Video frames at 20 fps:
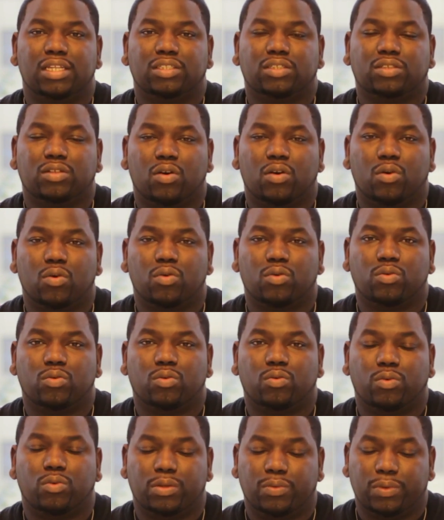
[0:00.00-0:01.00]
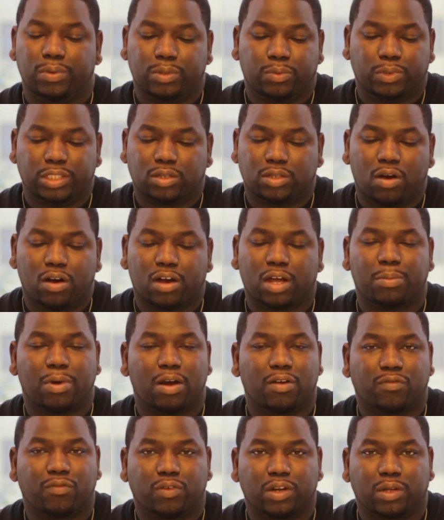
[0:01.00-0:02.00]
So when we talk
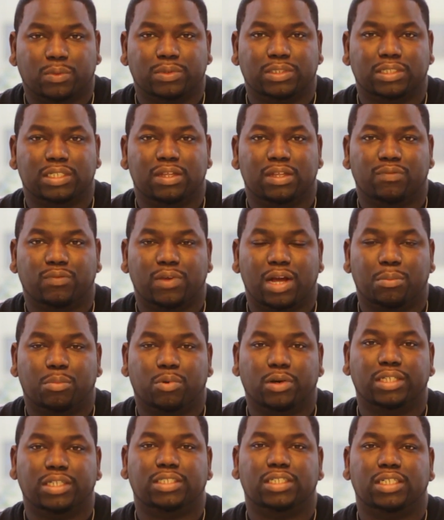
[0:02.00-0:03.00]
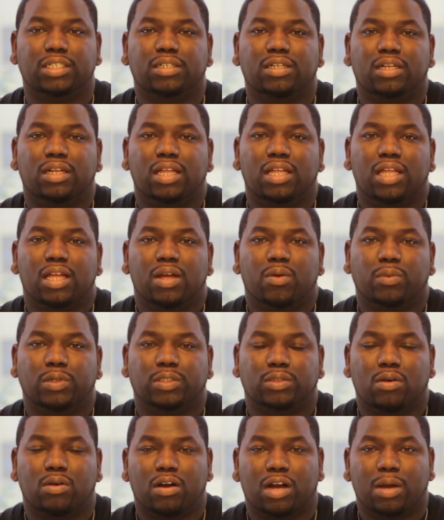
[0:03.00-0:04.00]
about frequency and vibration, we
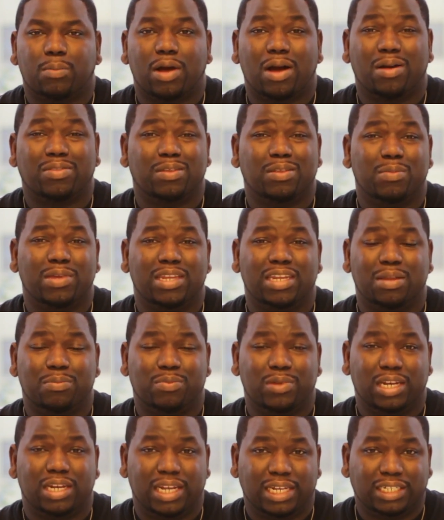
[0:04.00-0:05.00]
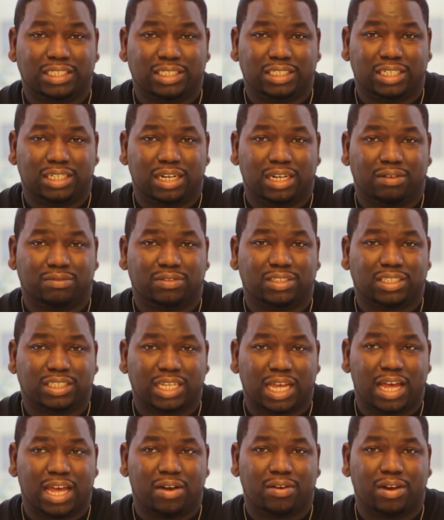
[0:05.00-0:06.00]
talk about the manipulation of
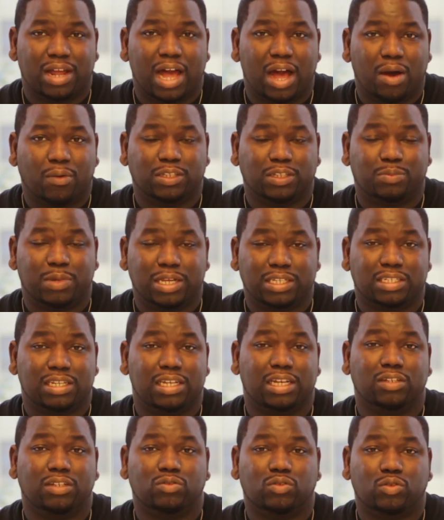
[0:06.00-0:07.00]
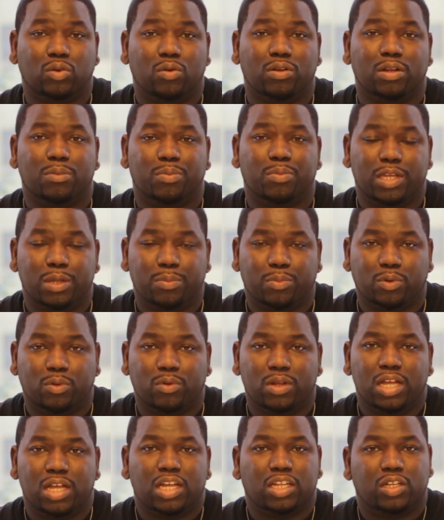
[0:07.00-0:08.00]
sound and how it's basically controlling
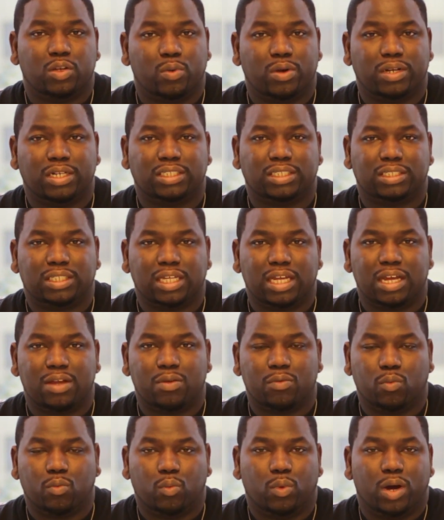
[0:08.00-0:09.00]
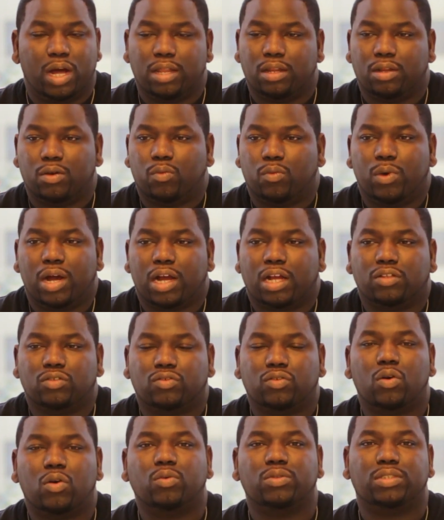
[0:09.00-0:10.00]
people. You understand what
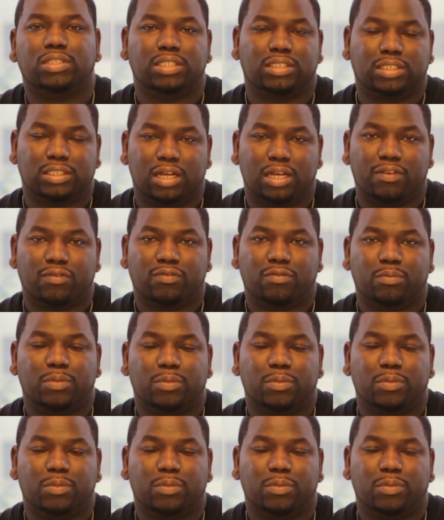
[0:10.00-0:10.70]
controls this stuff?